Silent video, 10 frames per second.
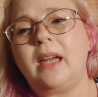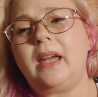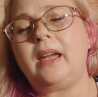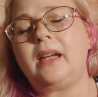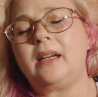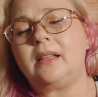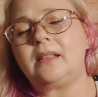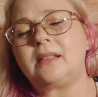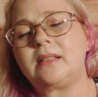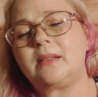
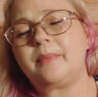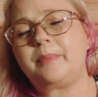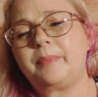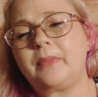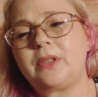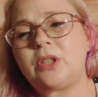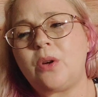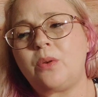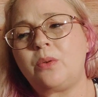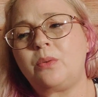And
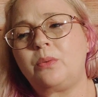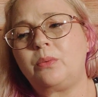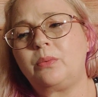so,